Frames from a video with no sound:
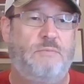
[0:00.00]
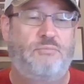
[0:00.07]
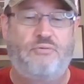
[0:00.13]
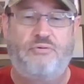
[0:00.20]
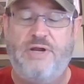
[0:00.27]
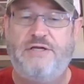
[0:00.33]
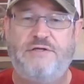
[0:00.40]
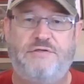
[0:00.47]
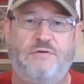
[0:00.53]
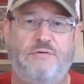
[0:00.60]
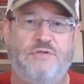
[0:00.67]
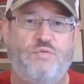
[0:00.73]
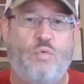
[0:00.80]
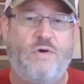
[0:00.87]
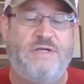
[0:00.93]

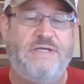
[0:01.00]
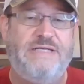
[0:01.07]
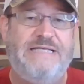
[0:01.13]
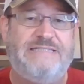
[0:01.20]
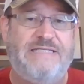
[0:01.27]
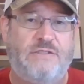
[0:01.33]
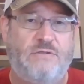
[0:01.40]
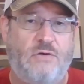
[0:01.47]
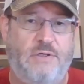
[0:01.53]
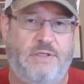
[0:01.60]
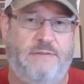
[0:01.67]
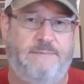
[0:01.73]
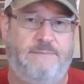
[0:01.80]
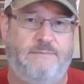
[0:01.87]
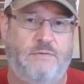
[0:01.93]
predators want an easy
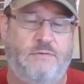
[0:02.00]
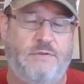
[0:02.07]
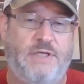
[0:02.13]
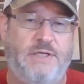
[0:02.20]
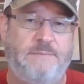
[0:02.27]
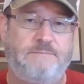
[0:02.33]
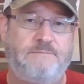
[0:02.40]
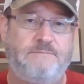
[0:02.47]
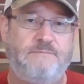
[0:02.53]
target, okay?